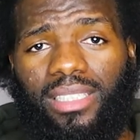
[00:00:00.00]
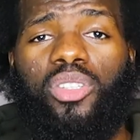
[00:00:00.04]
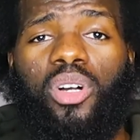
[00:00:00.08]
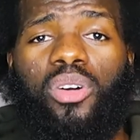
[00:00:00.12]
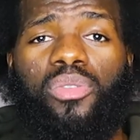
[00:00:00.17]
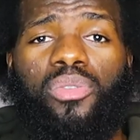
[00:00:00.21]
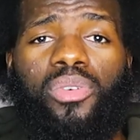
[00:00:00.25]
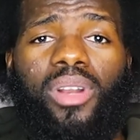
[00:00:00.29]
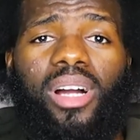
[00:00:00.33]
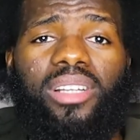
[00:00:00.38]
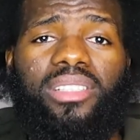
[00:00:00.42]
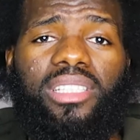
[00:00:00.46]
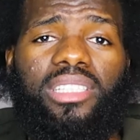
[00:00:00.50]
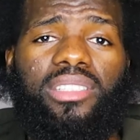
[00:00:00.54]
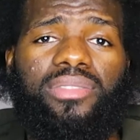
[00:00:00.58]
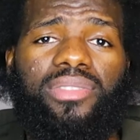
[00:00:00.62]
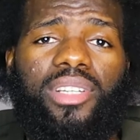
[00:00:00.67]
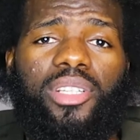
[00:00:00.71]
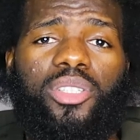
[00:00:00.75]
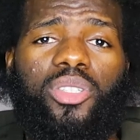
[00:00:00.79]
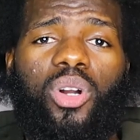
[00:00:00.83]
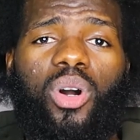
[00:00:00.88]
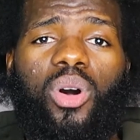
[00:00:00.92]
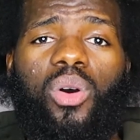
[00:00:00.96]
So throughout this
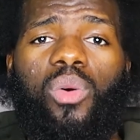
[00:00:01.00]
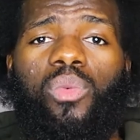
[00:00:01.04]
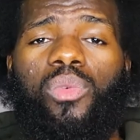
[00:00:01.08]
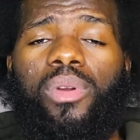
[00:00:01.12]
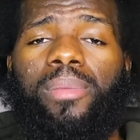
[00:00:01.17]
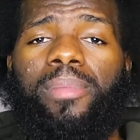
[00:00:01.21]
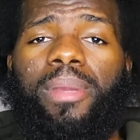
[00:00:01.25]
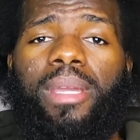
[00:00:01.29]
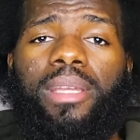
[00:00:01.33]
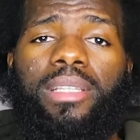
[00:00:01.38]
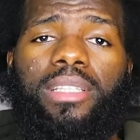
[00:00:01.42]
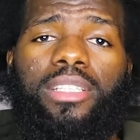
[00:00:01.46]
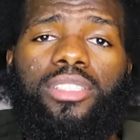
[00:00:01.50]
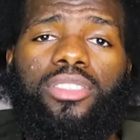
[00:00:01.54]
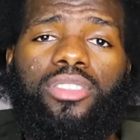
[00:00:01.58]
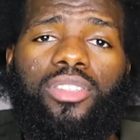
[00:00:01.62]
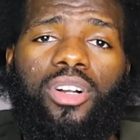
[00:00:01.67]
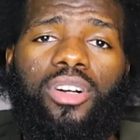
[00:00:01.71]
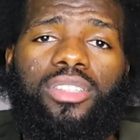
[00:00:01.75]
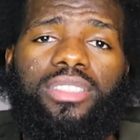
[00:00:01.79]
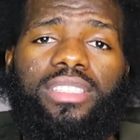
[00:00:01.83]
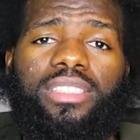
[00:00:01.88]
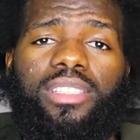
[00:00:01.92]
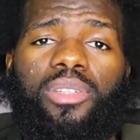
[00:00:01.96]
video, we'll be
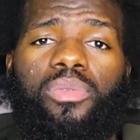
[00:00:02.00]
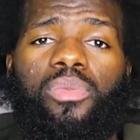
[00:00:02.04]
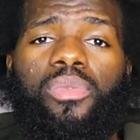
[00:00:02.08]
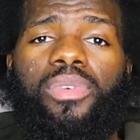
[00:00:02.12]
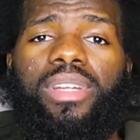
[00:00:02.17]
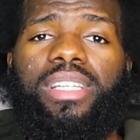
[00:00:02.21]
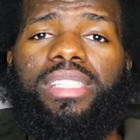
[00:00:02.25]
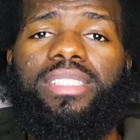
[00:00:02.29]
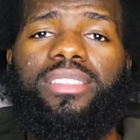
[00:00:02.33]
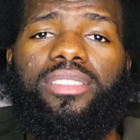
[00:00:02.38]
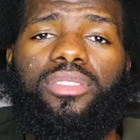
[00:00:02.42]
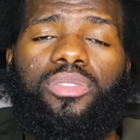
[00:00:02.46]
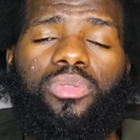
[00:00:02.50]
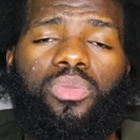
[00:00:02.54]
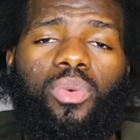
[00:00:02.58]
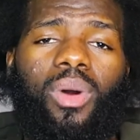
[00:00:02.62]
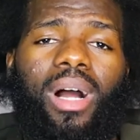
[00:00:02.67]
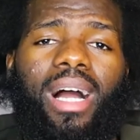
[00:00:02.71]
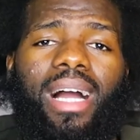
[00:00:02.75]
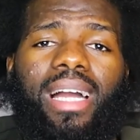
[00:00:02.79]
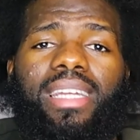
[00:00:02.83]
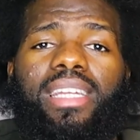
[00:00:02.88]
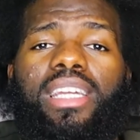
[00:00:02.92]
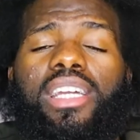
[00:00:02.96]
discussing the reasons
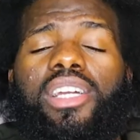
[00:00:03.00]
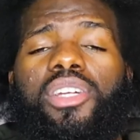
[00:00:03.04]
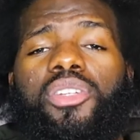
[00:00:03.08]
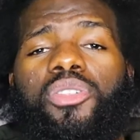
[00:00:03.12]
why